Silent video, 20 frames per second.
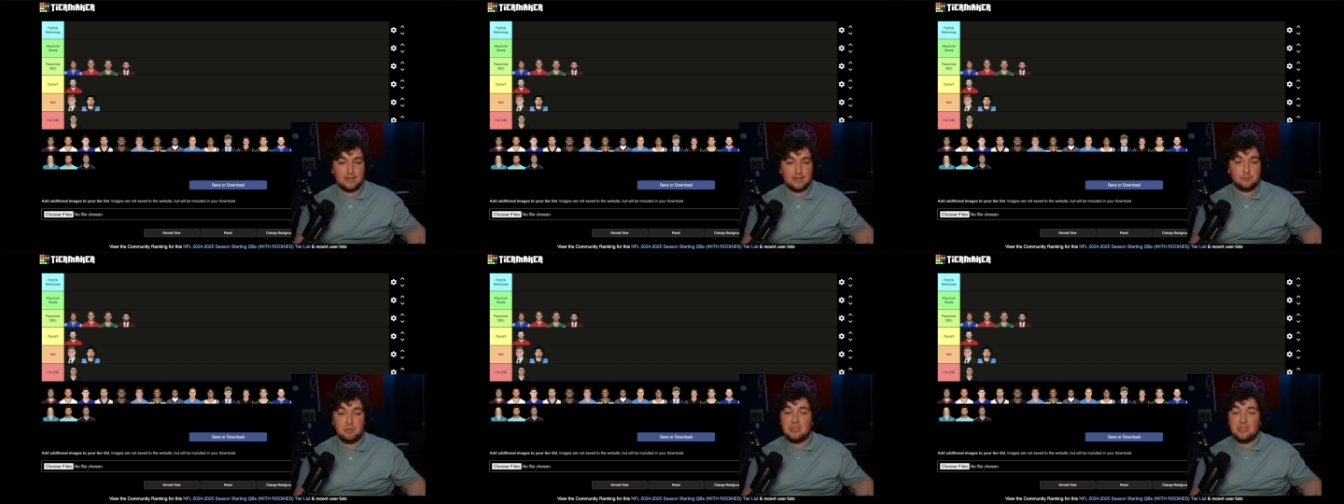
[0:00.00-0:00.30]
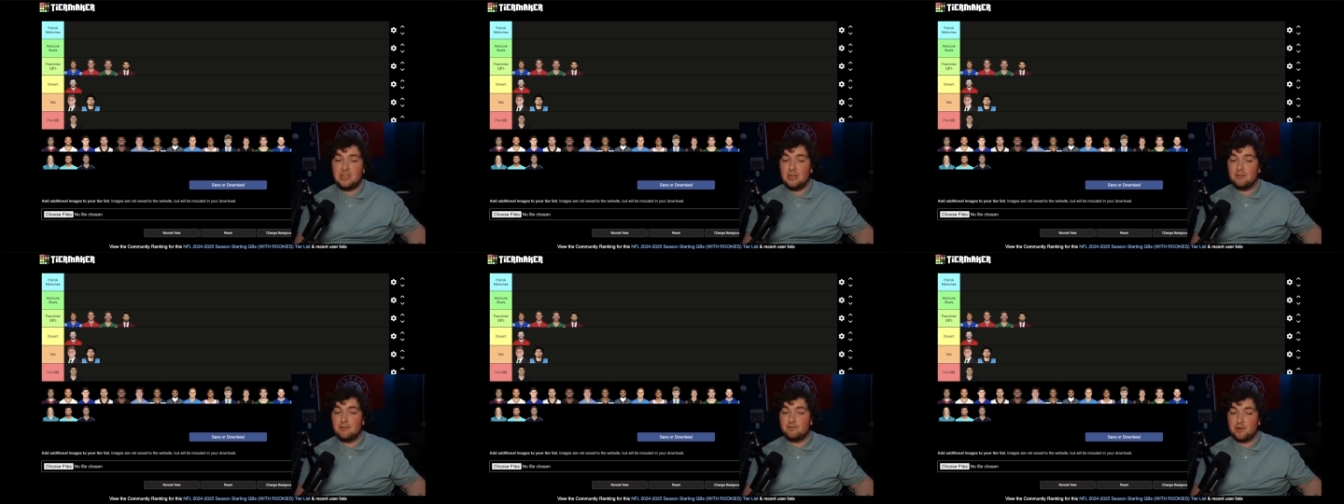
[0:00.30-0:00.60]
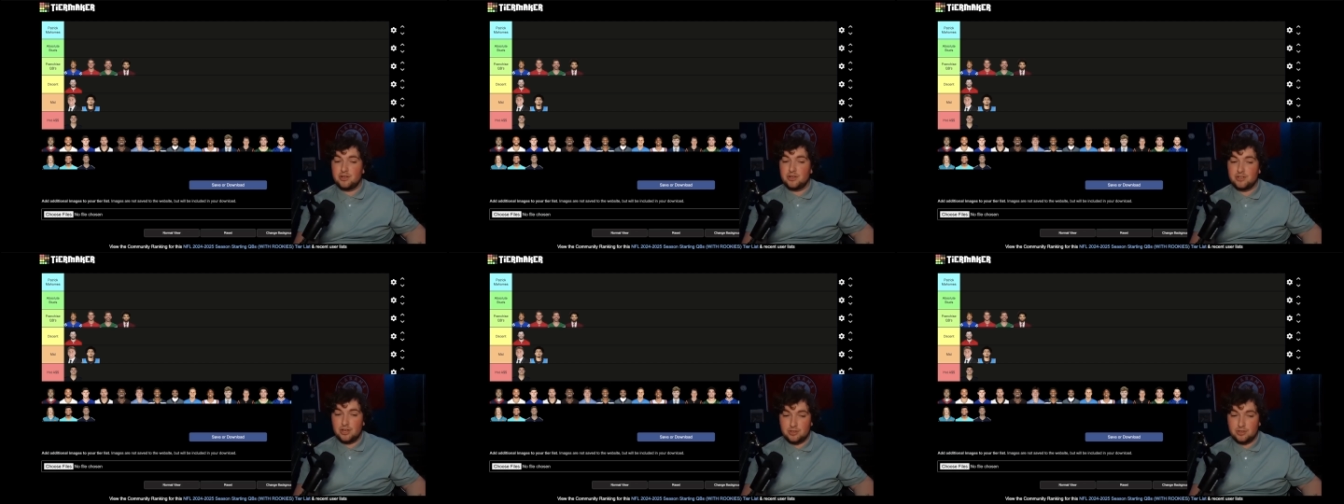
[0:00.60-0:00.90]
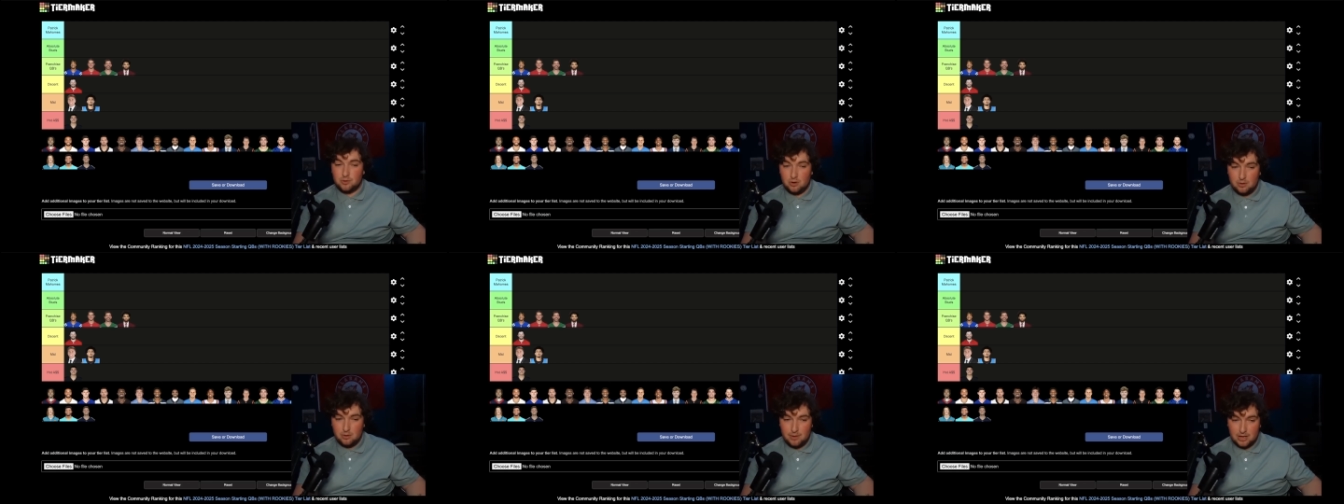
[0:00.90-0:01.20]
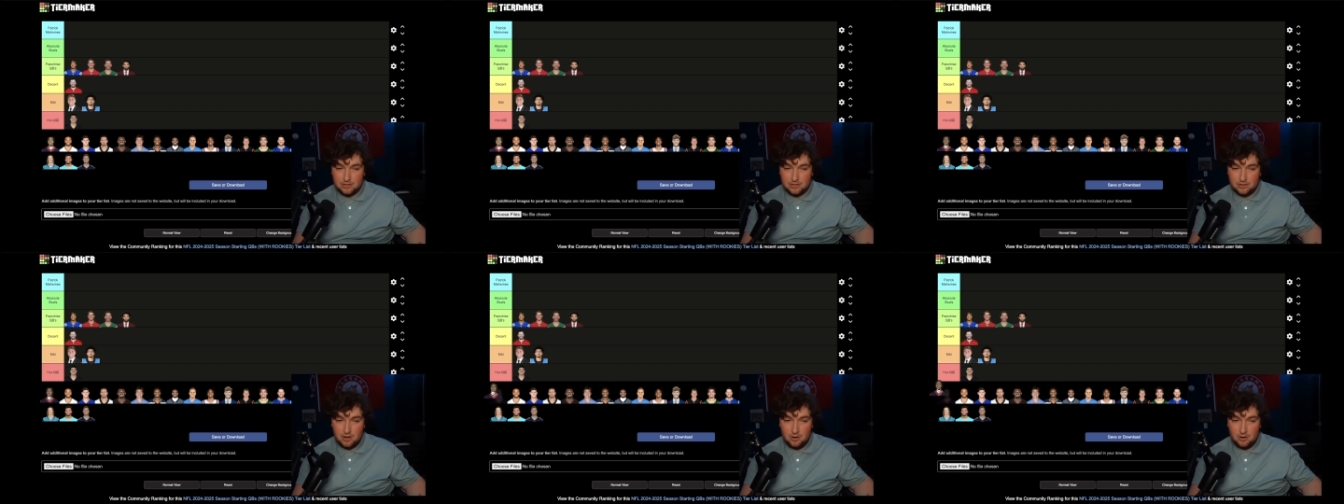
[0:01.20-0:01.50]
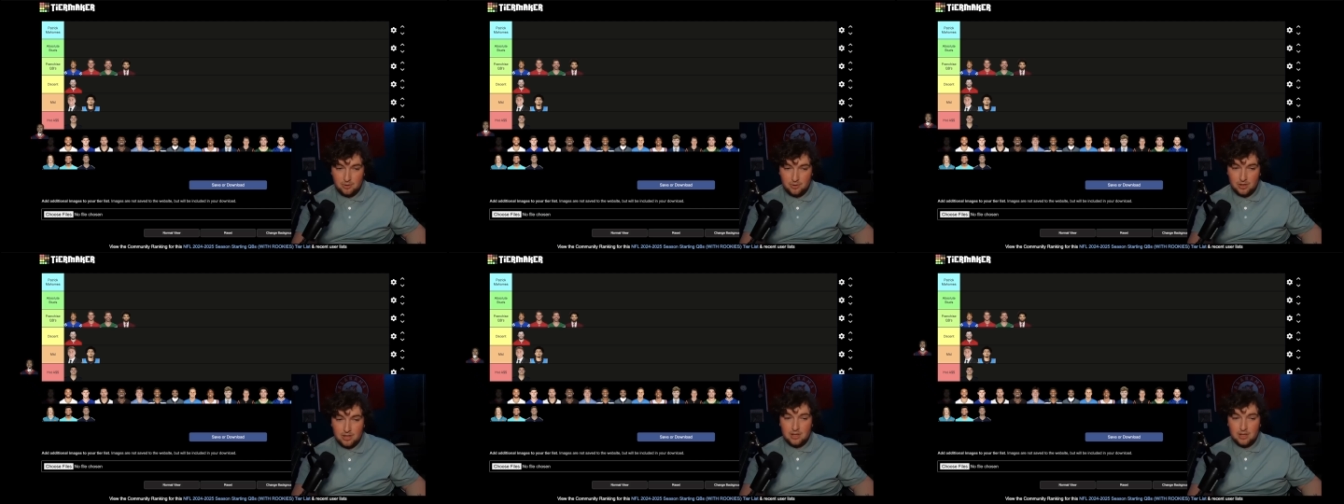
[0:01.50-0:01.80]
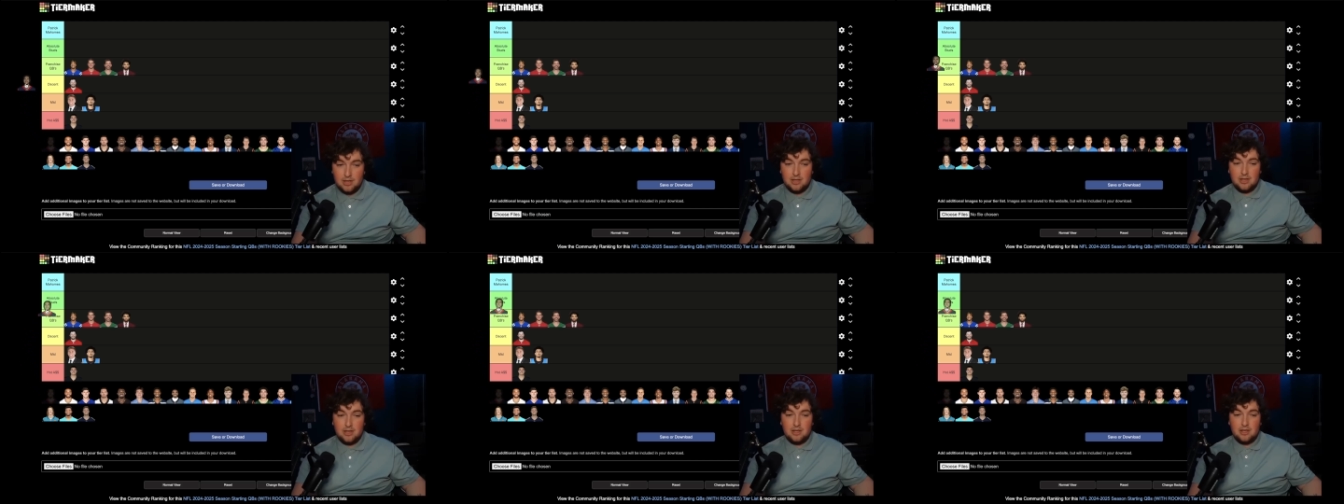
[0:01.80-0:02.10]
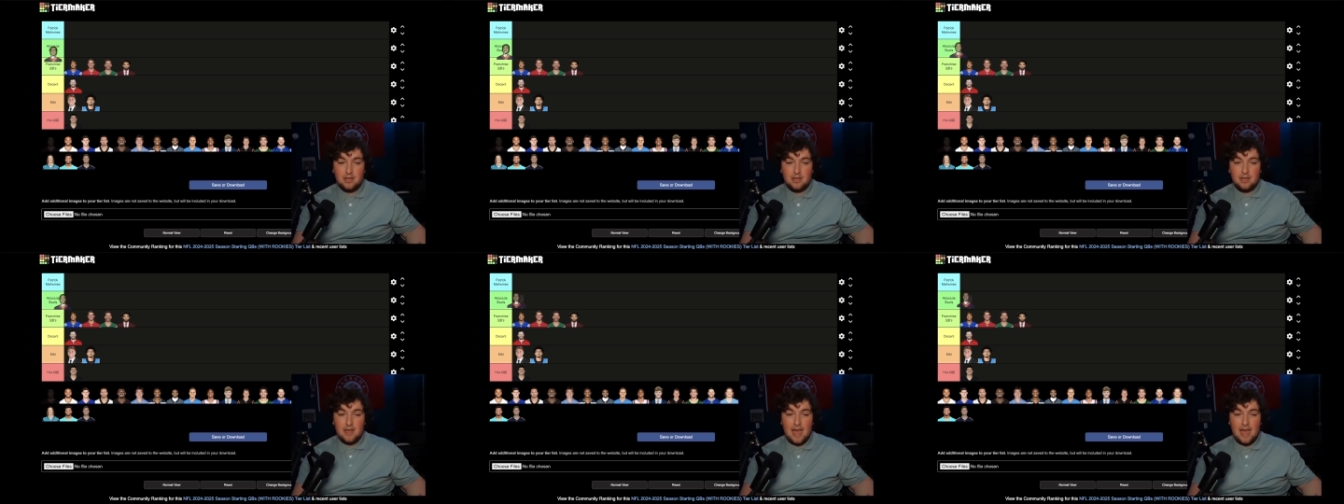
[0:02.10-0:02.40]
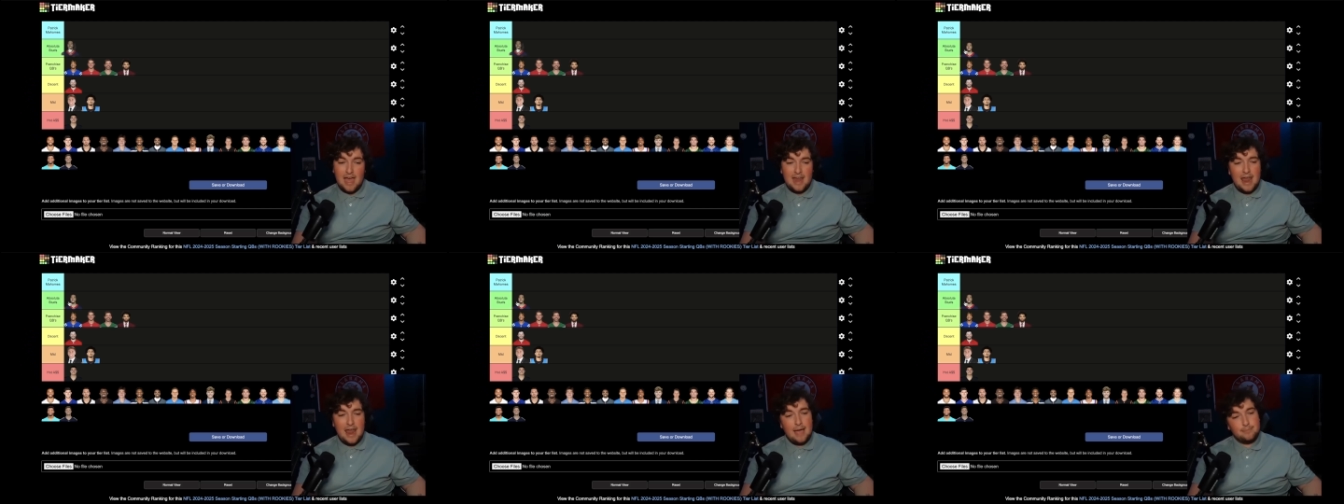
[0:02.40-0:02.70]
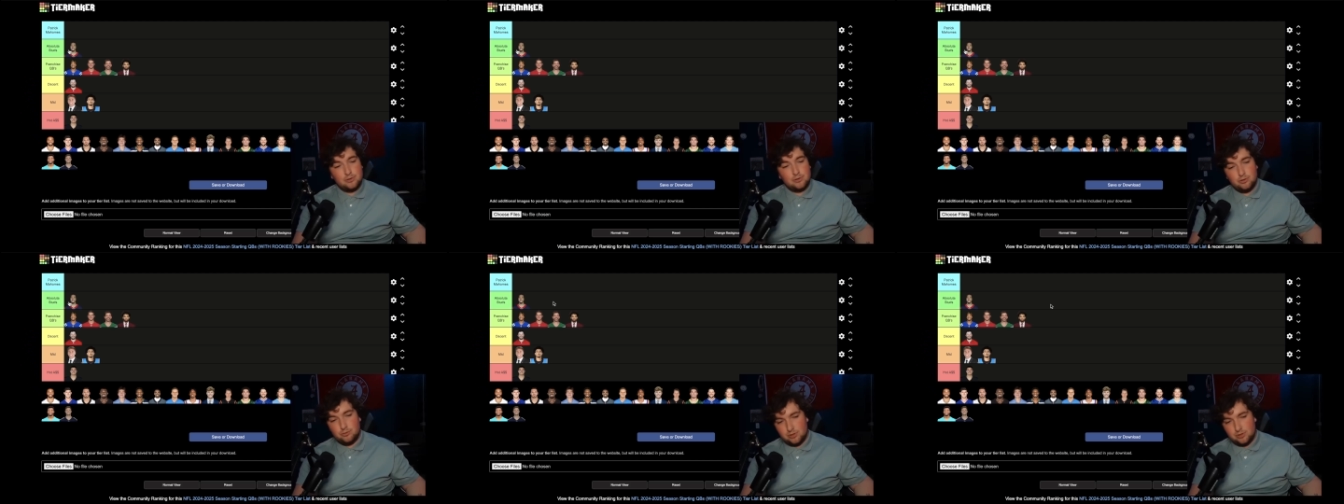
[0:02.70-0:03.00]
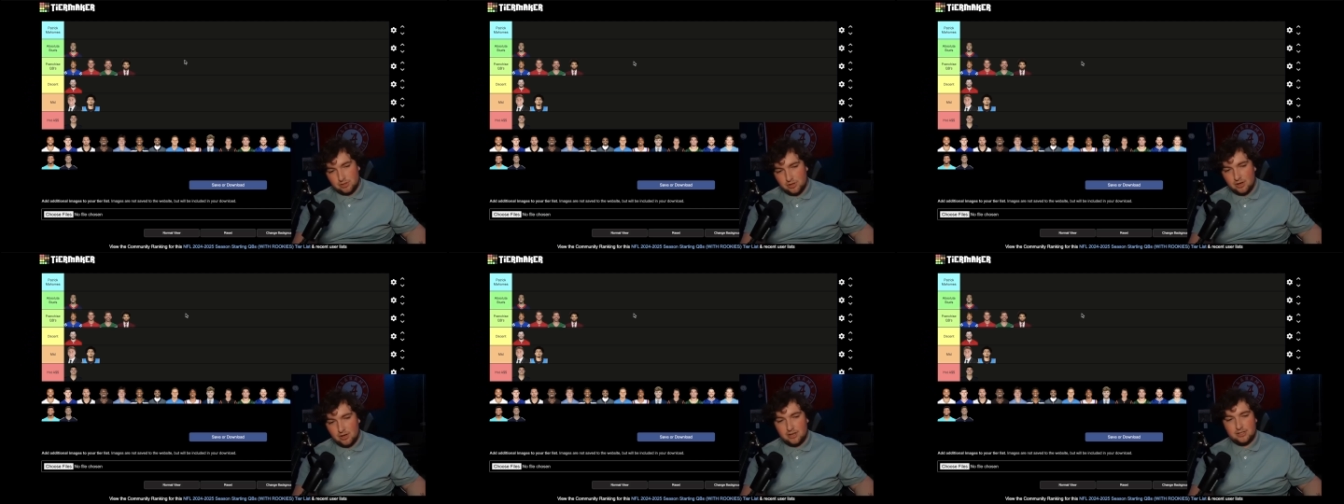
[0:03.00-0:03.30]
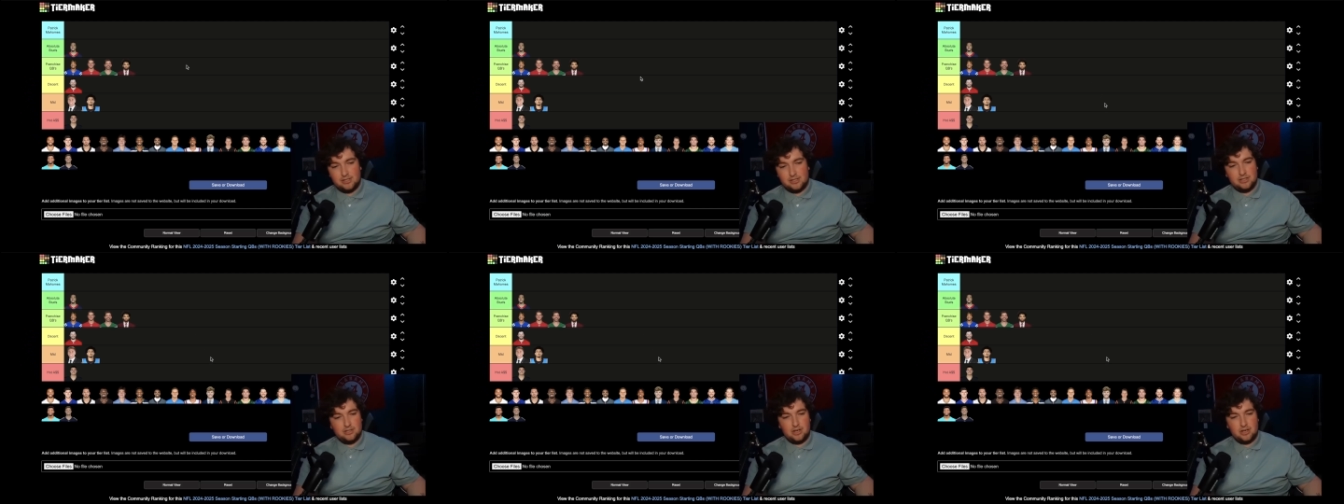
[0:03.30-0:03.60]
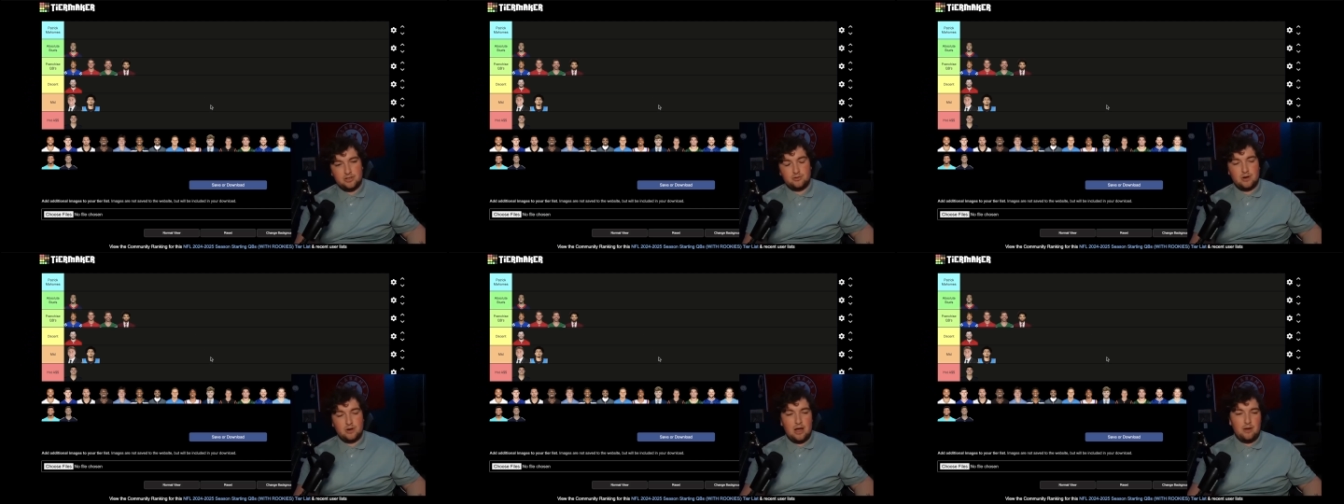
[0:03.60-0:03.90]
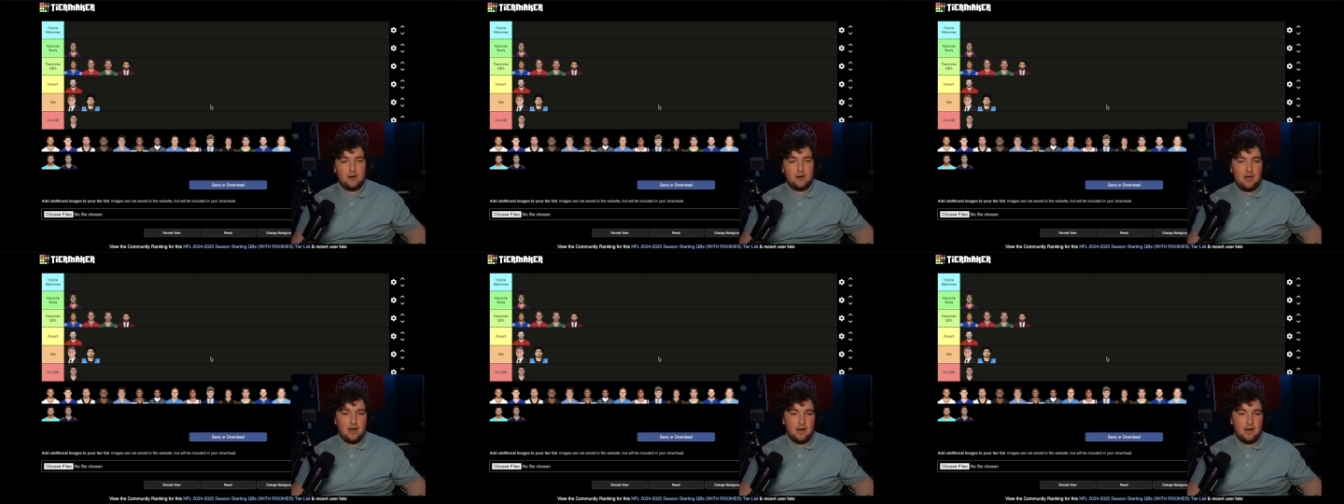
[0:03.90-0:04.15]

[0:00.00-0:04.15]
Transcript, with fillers: Speaking of franchise quarterbacks, though, an absolute stud is C.J. Stroud.